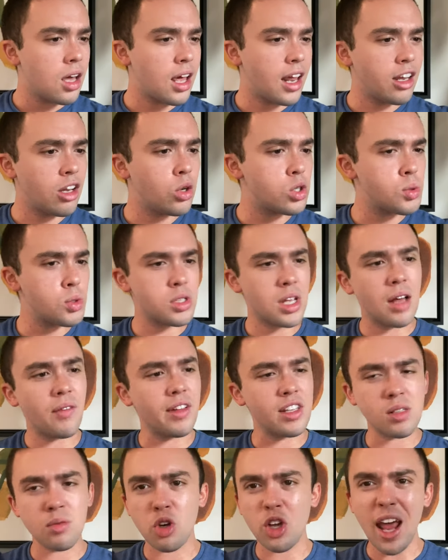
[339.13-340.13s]
I know it's supposed to have like
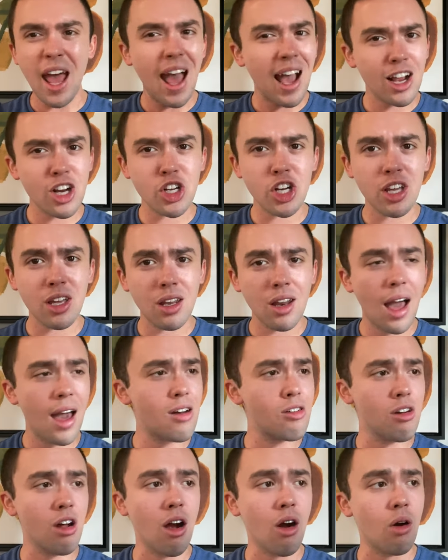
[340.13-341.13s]
some good action. I
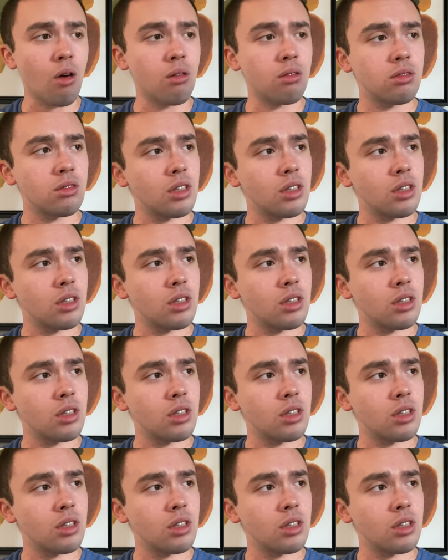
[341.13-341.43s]
don't know.